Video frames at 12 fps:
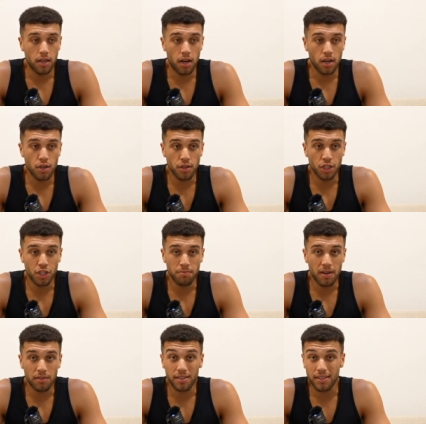I go to gym
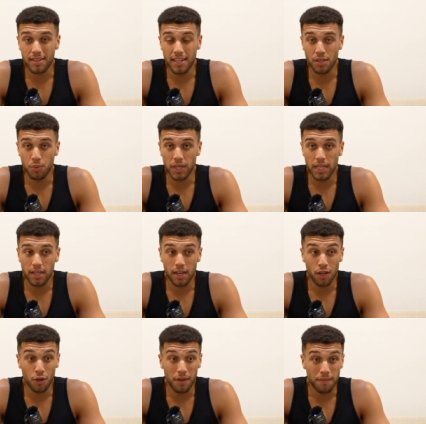now six days a week and
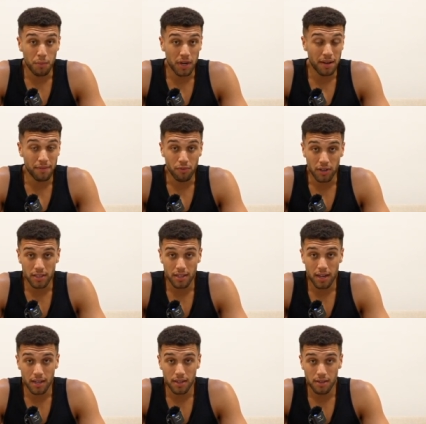I don't even want to have a rest
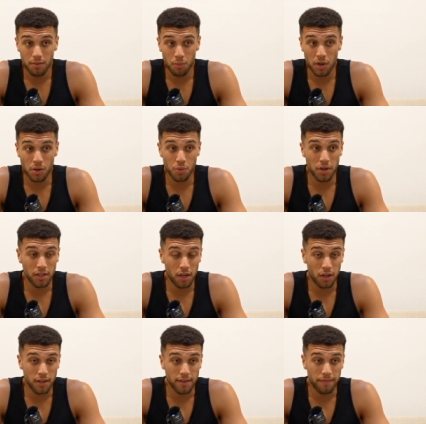day. When I was working a
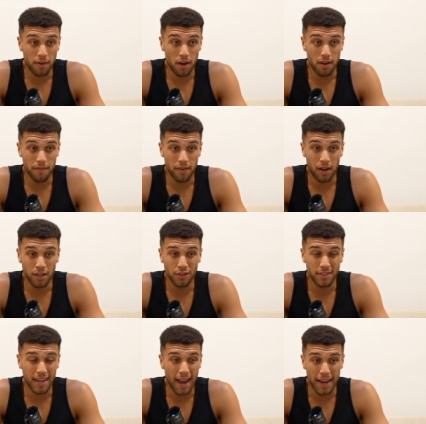nine to five, I
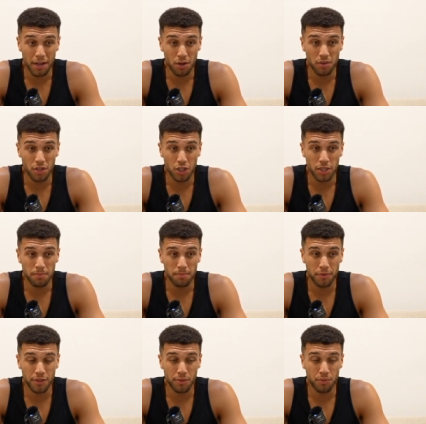used to hate going to gym
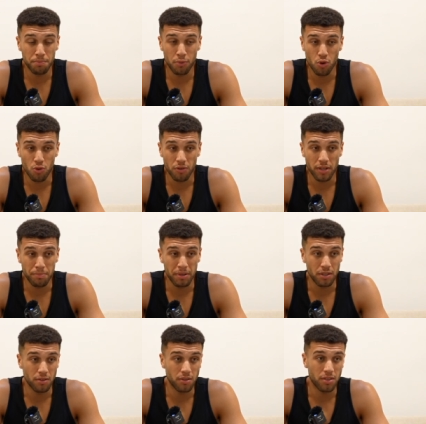because it was boring,
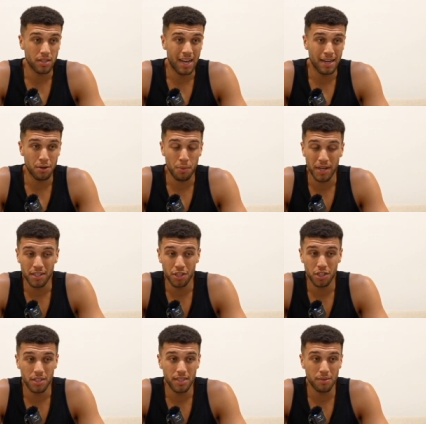because I had no
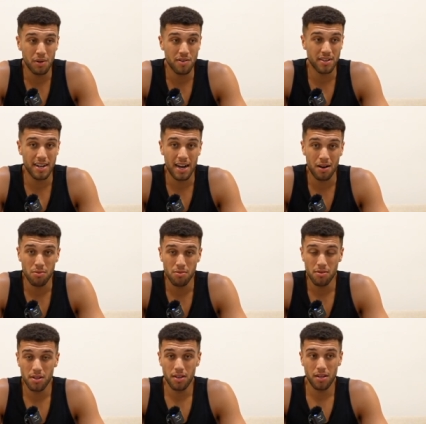energy. Whereas now,
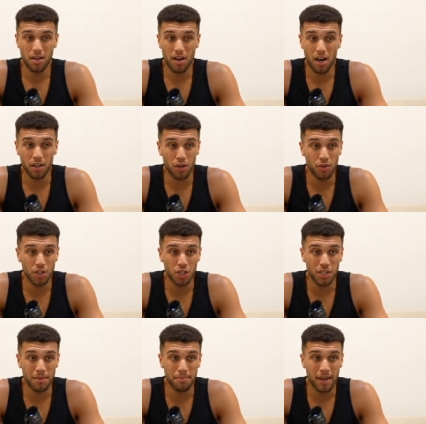I go to
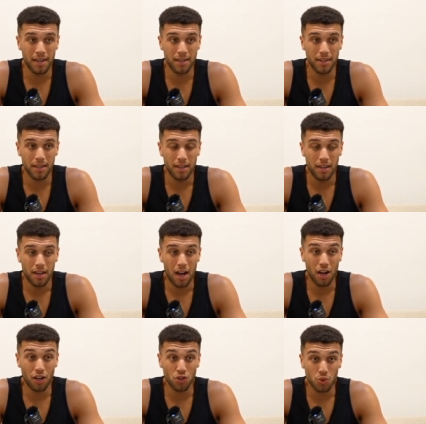gym and
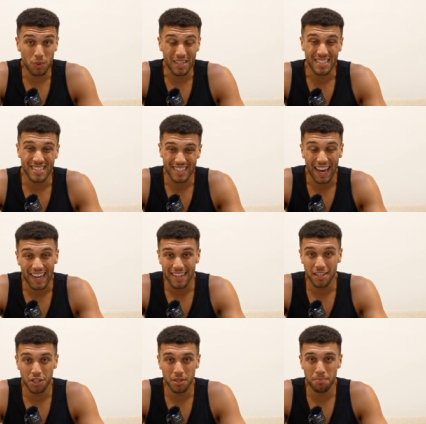I just want to stay in
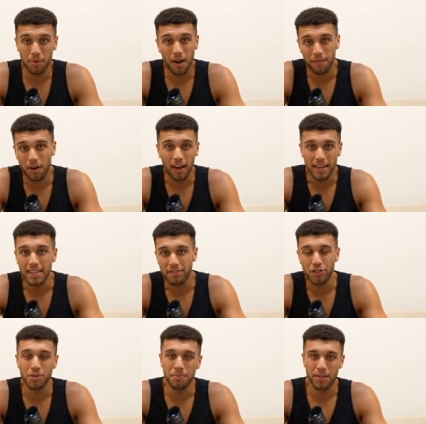the gym, but I've got to leave
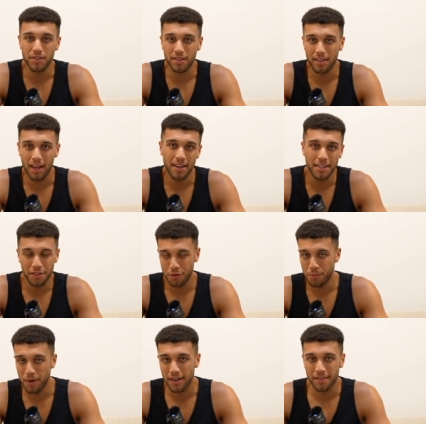the gym because I, I need to
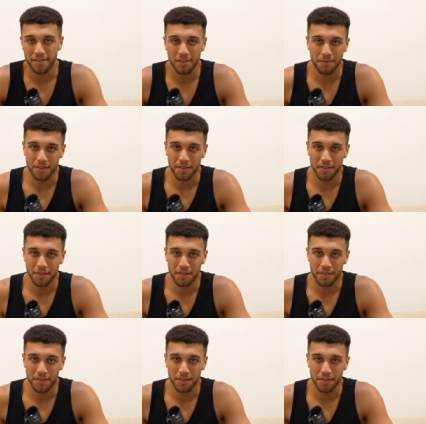do work and stuff.